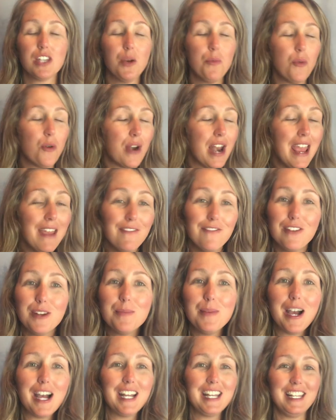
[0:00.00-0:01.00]
I want
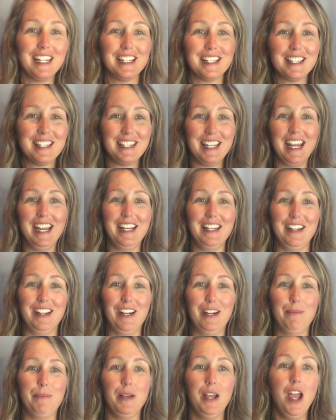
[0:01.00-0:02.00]
everybody to stand
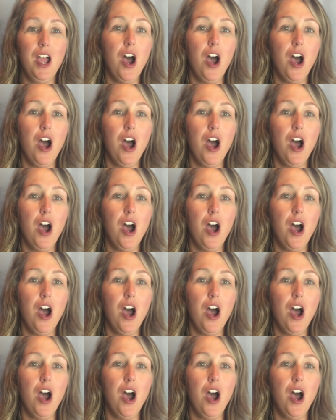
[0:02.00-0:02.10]
up.